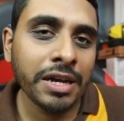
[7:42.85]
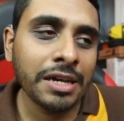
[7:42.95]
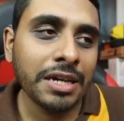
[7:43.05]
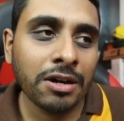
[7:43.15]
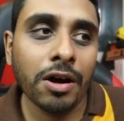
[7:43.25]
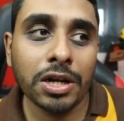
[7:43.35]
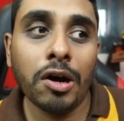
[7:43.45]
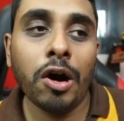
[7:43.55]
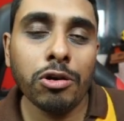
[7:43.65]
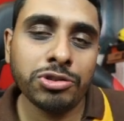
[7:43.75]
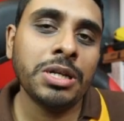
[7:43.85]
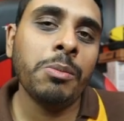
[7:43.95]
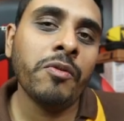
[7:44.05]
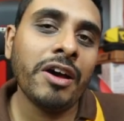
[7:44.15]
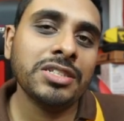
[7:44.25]
he can't go a whole
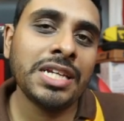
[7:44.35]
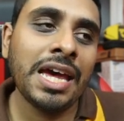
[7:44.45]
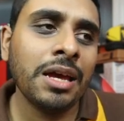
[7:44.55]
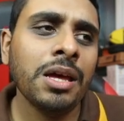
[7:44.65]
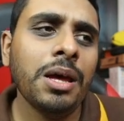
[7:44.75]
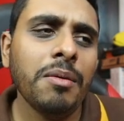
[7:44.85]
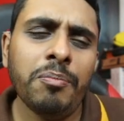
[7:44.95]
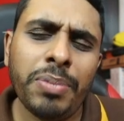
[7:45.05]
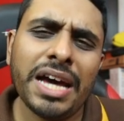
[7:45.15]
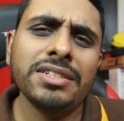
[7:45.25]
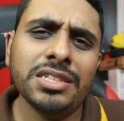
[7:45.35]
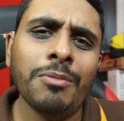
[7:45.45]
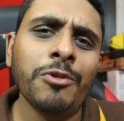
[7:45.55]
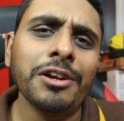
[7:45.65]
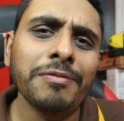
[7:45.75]
stream without saying ban
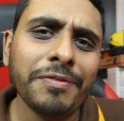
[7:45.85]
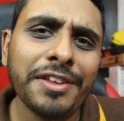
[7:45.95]
someone.